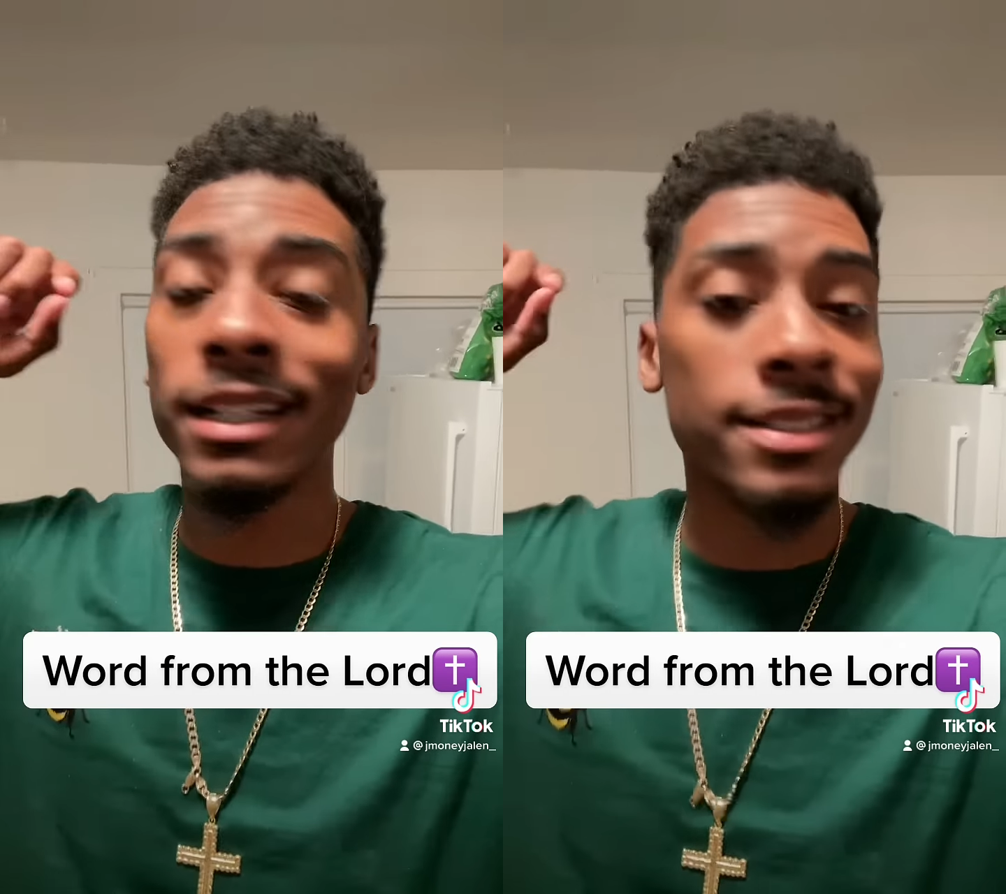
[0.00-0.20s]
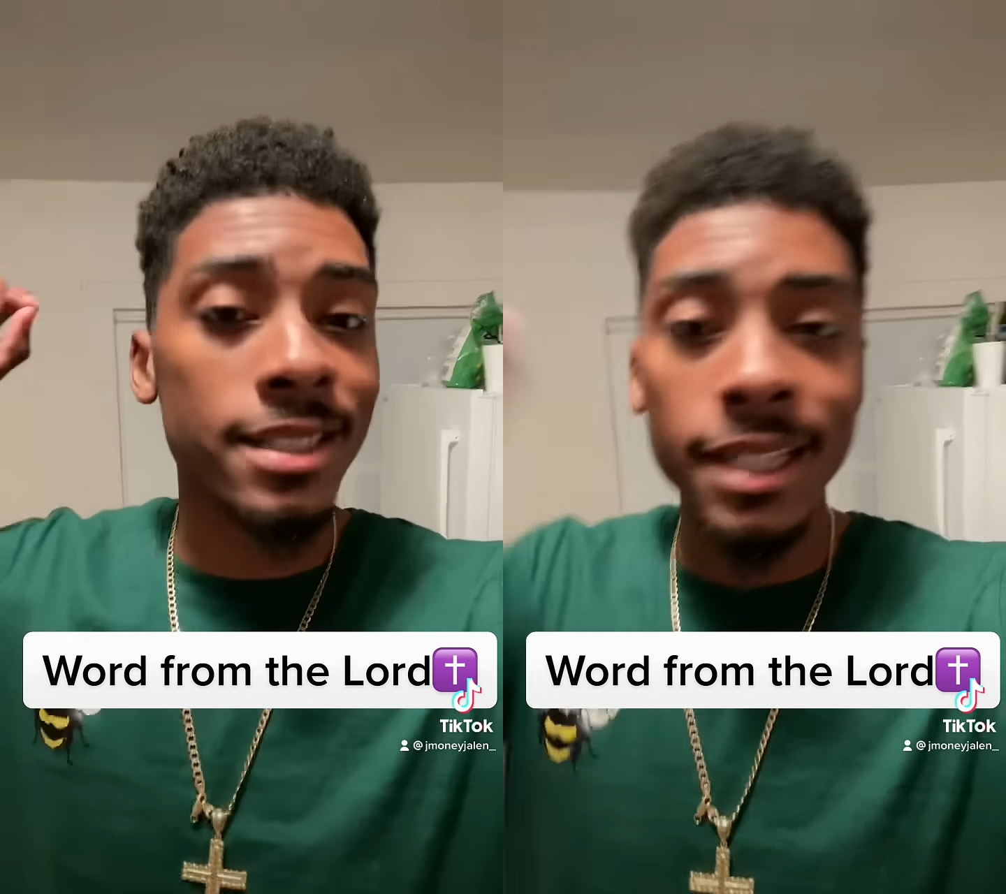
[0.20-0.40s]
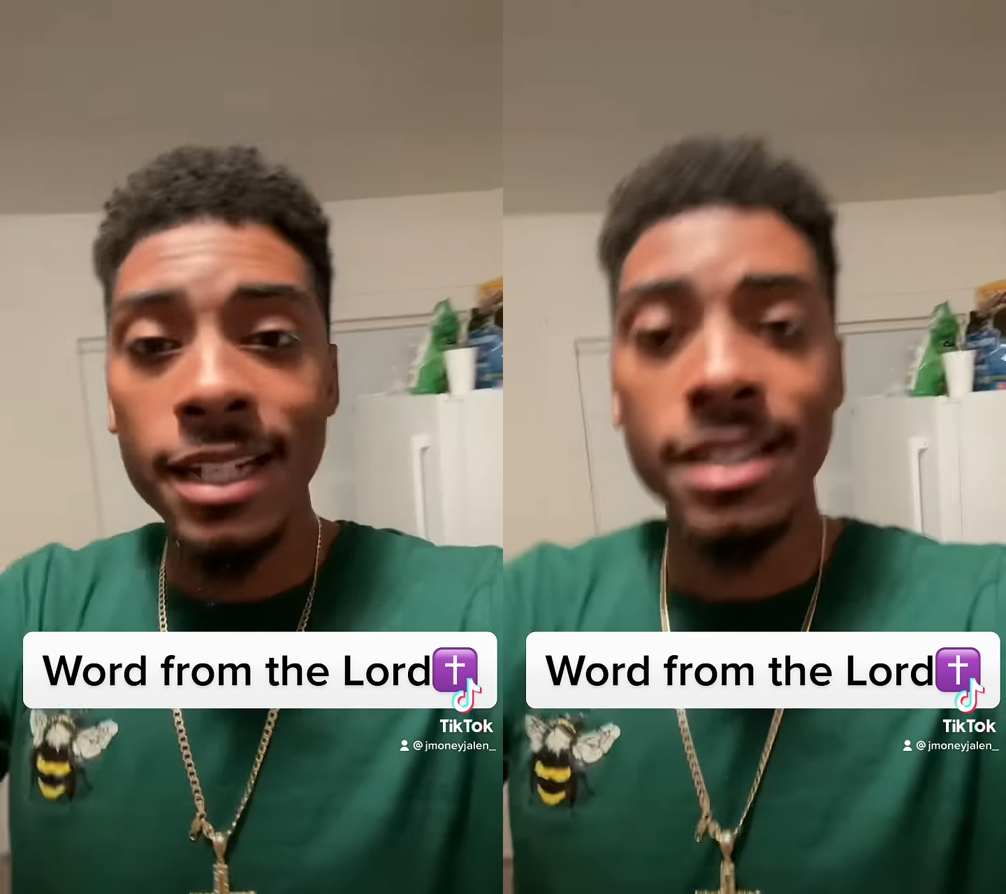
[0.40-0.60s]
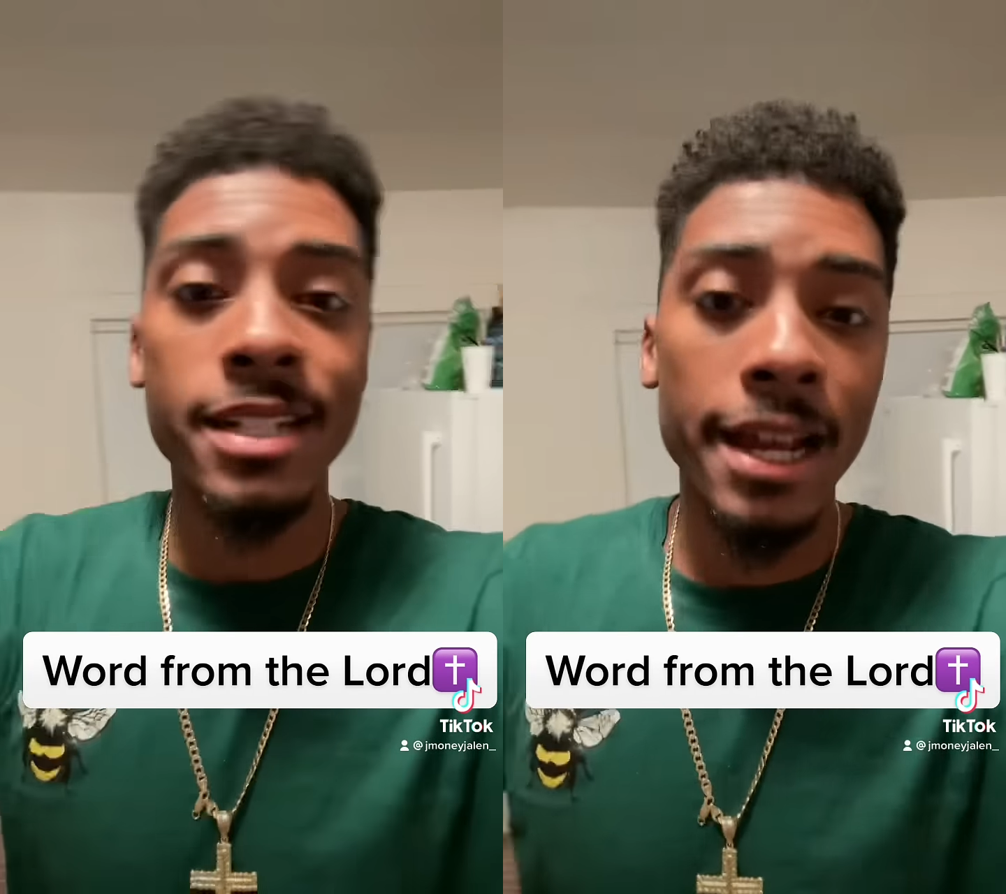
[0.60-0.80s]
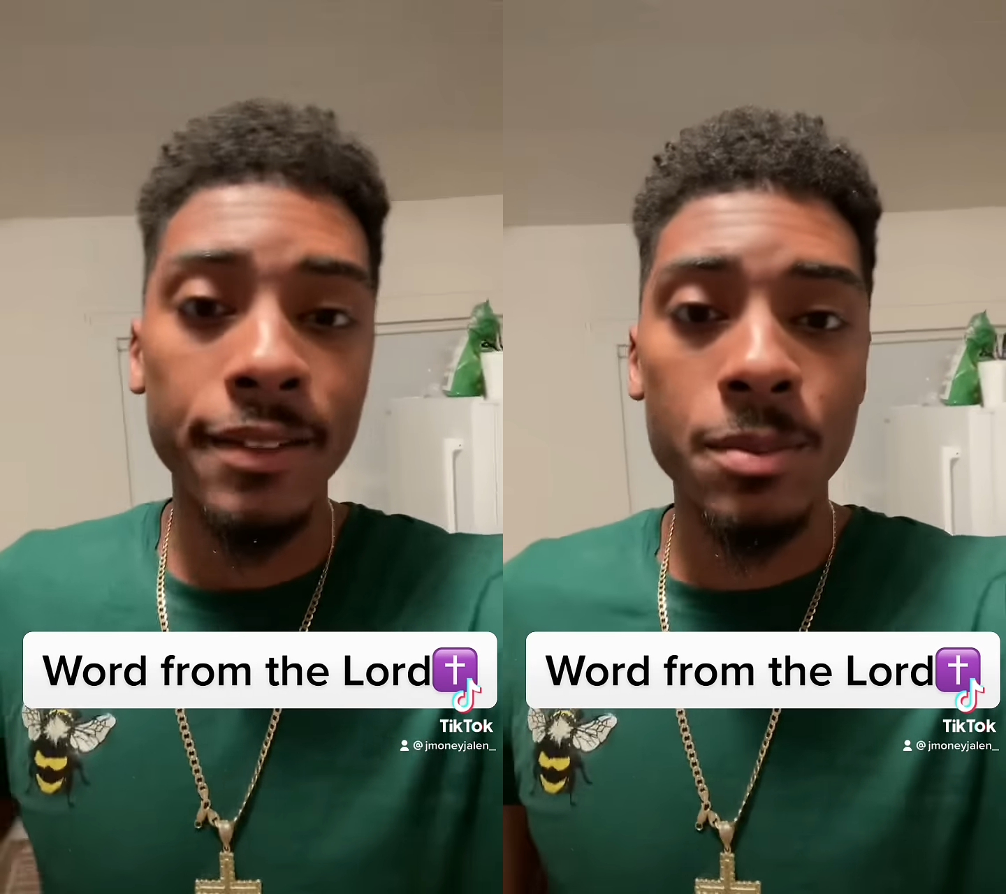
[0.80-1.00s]
a
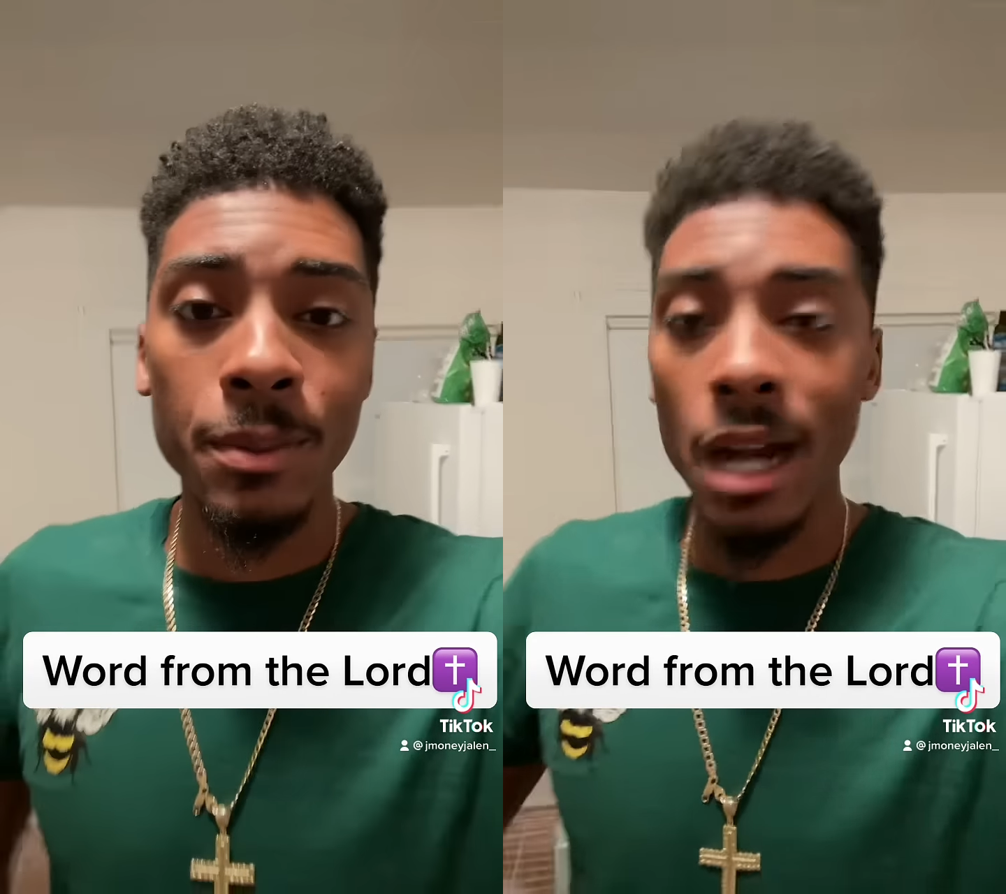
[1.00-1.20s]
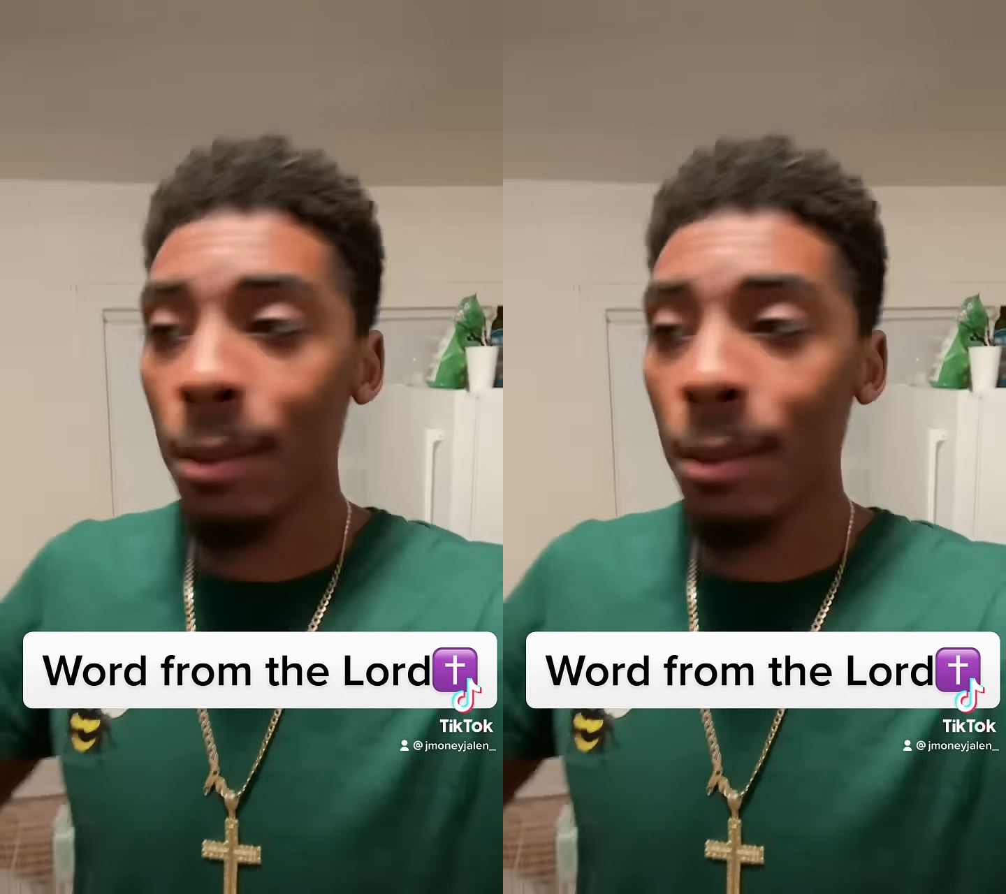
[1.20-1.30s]
slingshot in the spirit.